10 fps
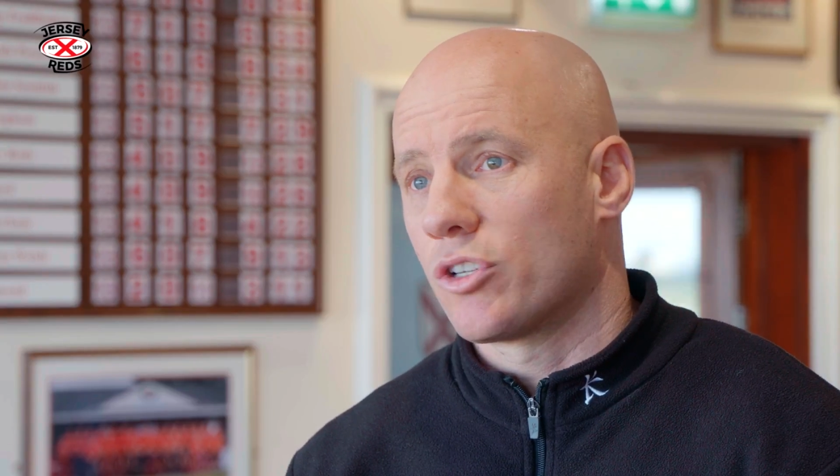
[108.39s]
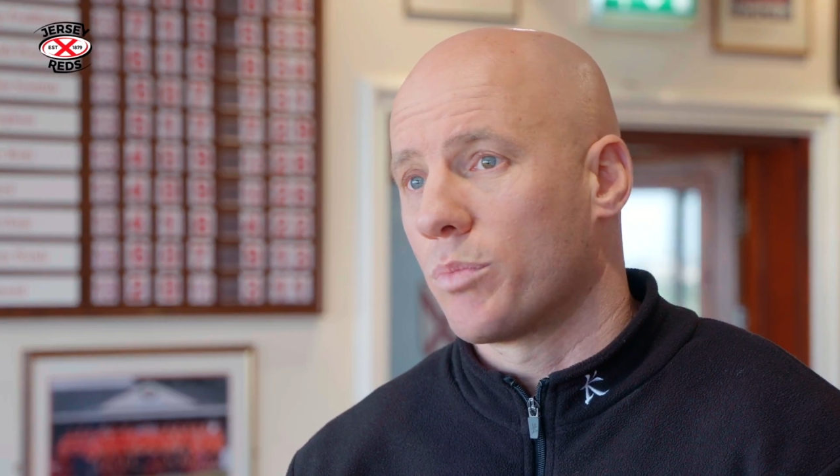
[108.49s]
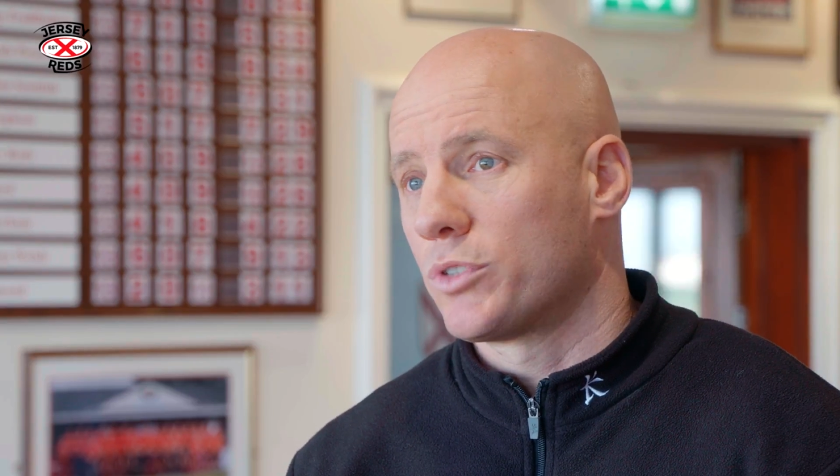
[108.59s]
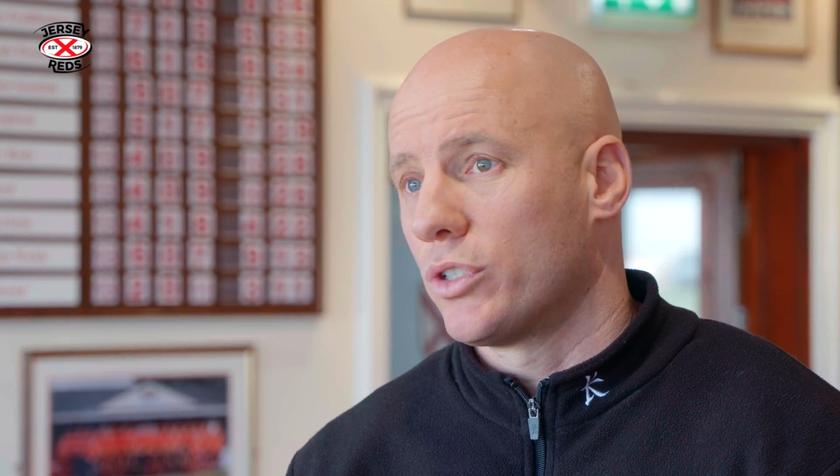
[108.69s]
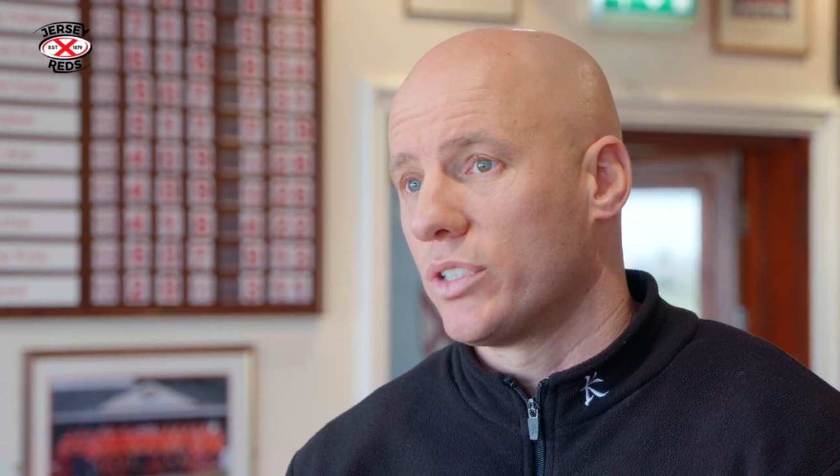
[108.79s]
an
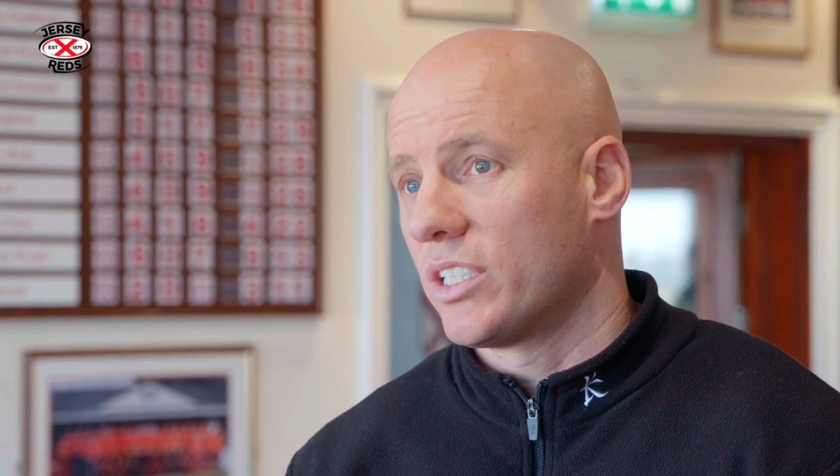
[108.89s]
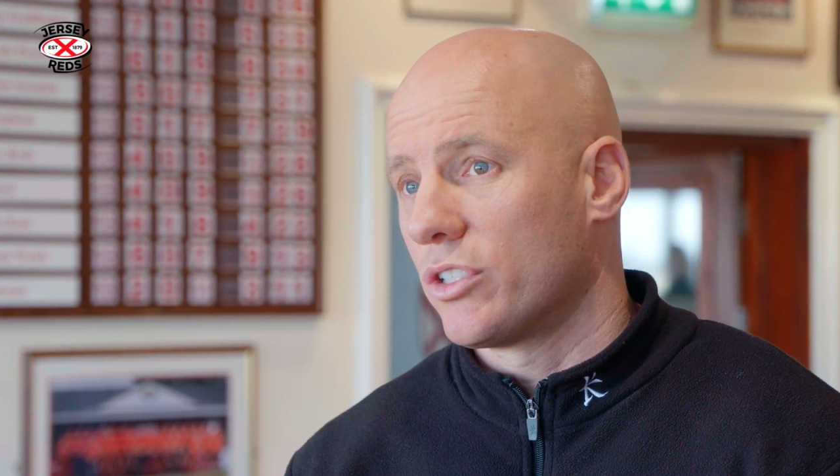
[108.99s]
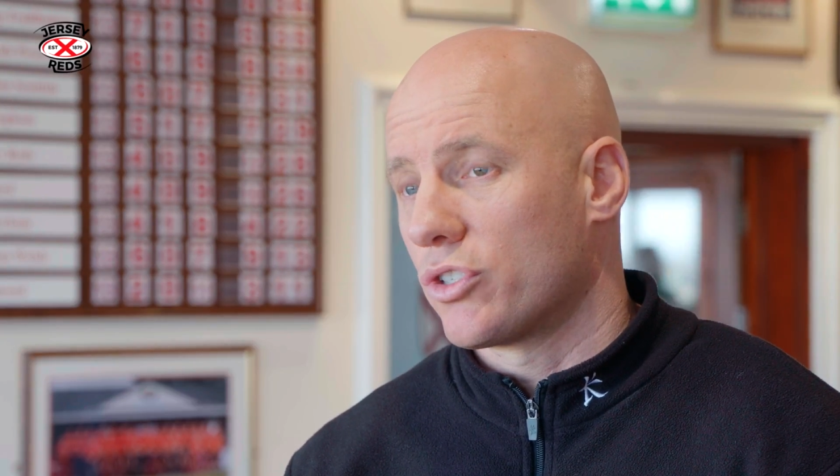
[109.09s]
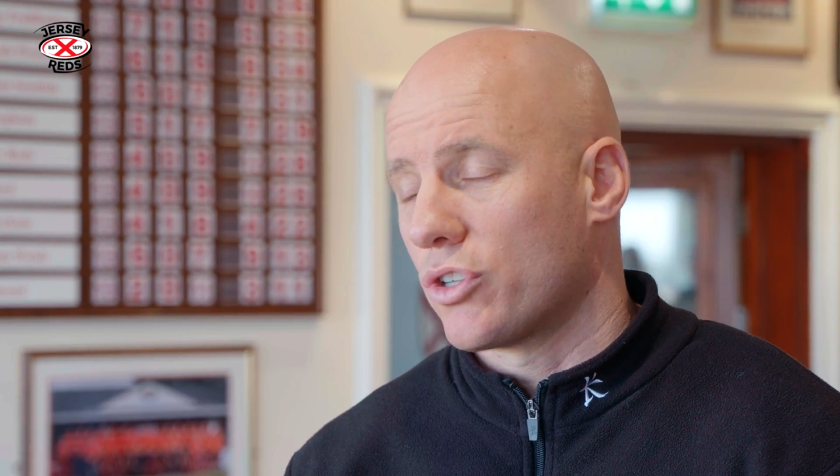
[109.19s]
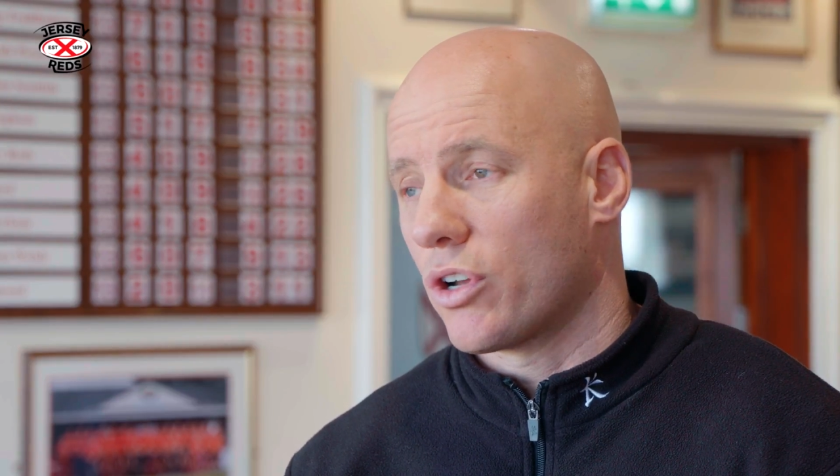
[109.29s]
opportunity
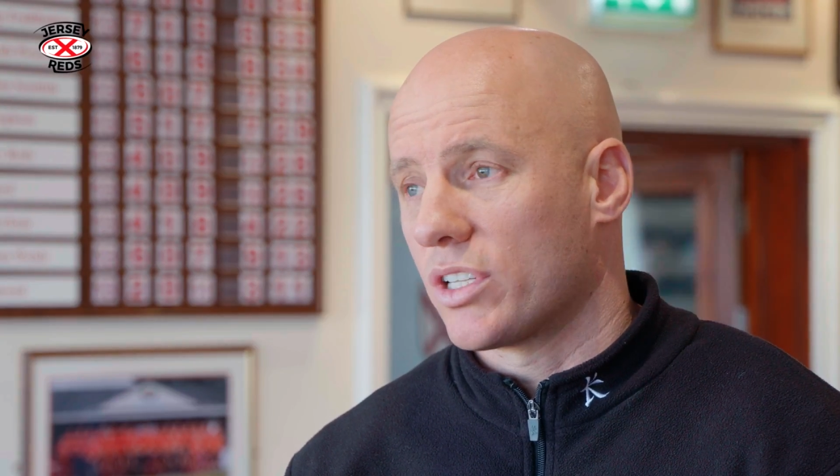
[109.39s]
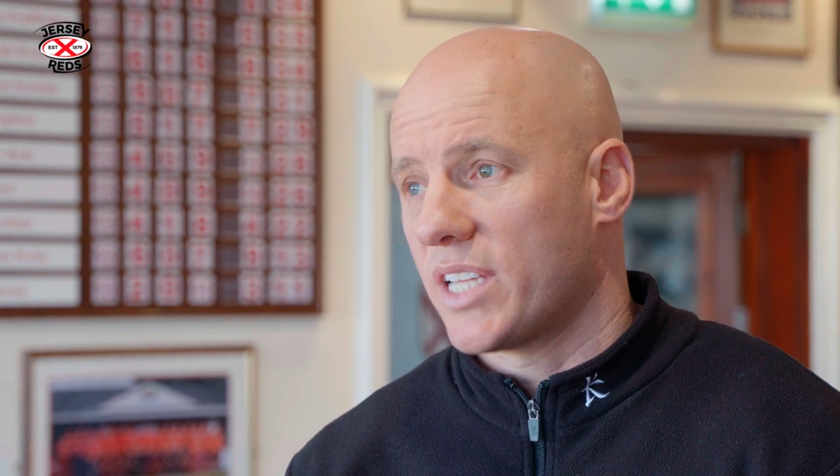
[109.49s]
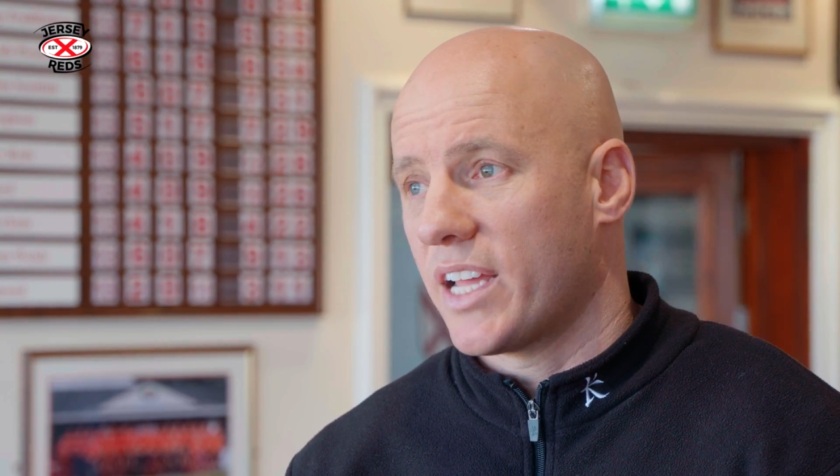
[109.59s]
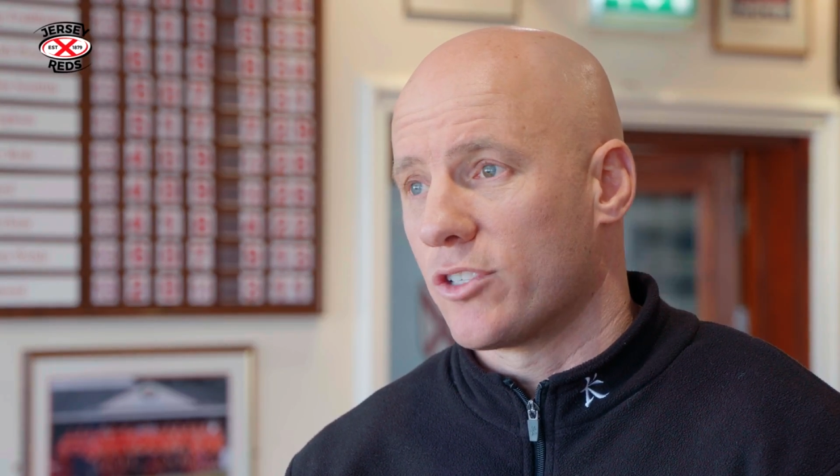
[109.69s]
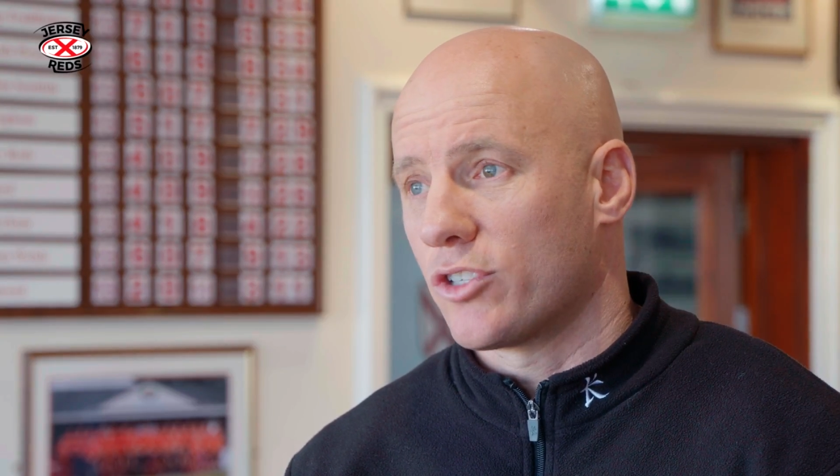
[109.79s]
to start at
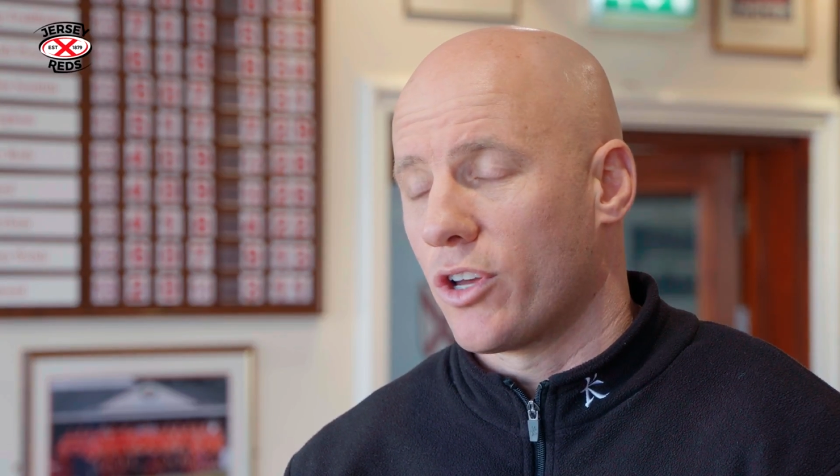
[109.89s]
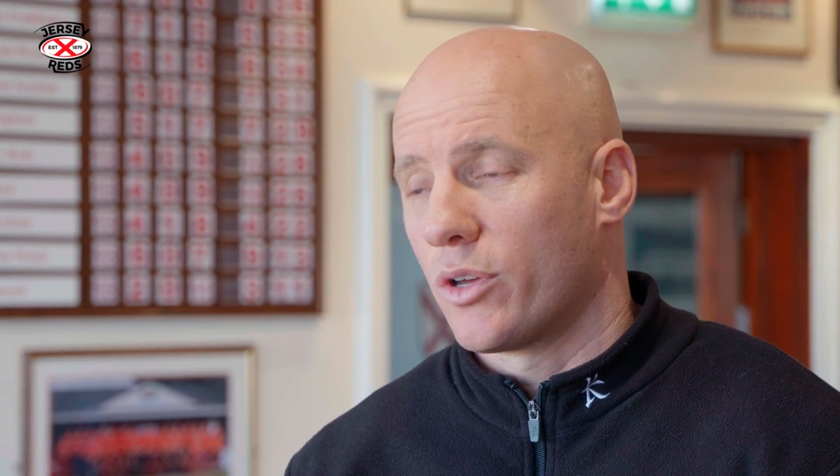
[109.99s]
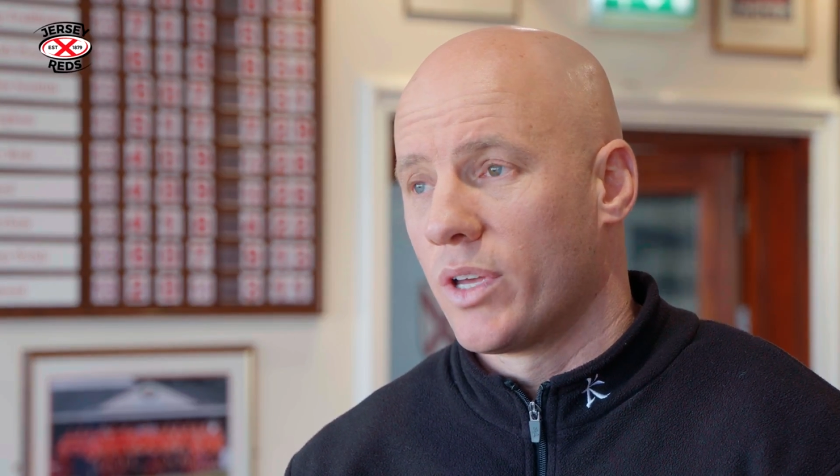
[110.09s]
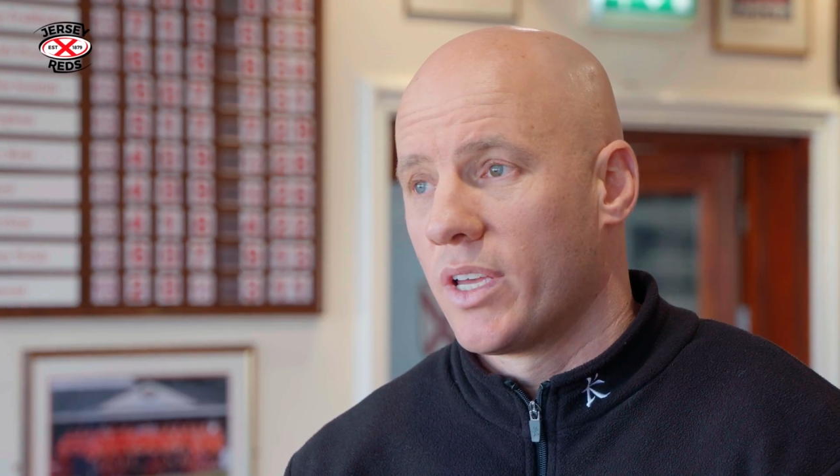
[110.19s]
10. So